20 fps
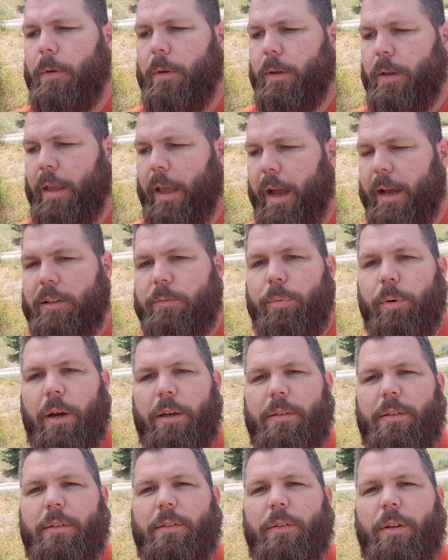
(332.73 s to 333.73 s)
gas
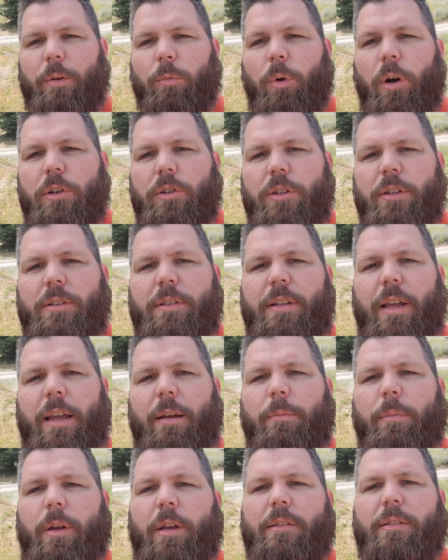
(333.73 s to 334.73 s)
prices in Washington State,
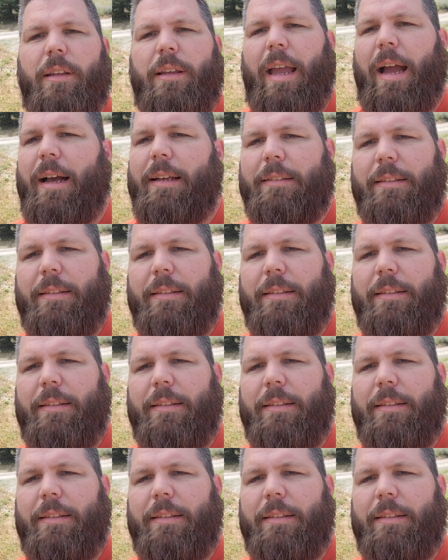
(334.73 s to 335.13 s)
because the gas